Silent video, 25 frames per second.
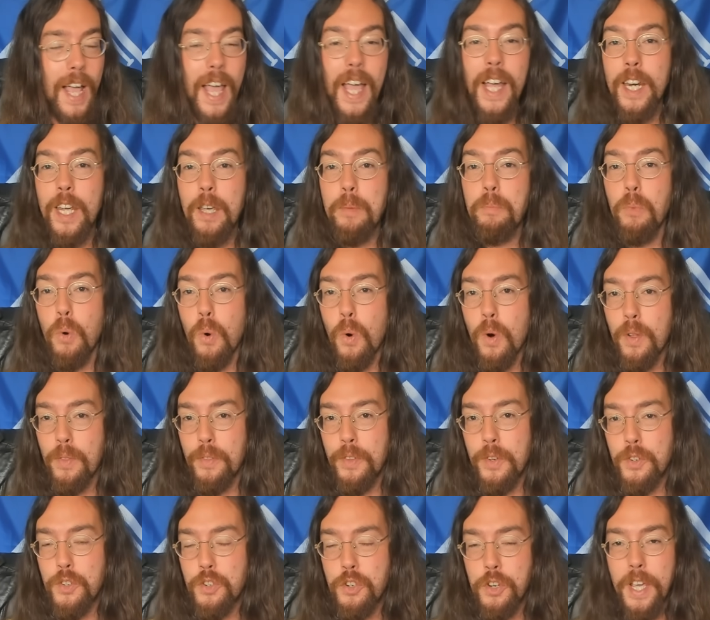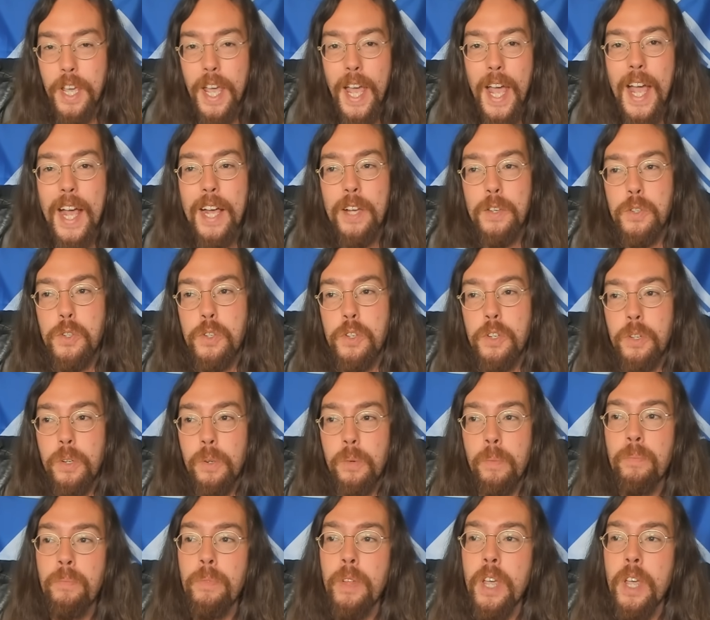any more than she has to.